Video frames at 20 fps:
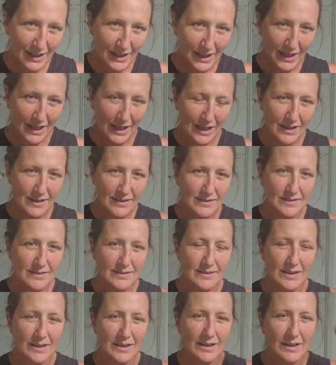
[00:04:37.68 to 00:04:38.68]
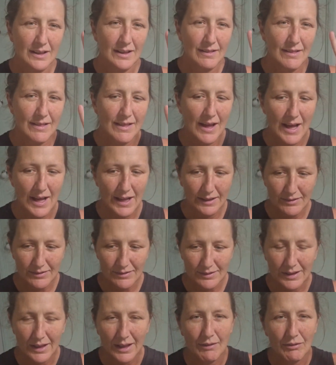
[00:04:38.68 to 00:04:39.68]
thing is that
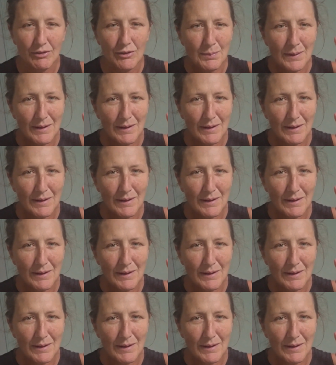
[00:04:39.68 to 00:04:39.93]
it's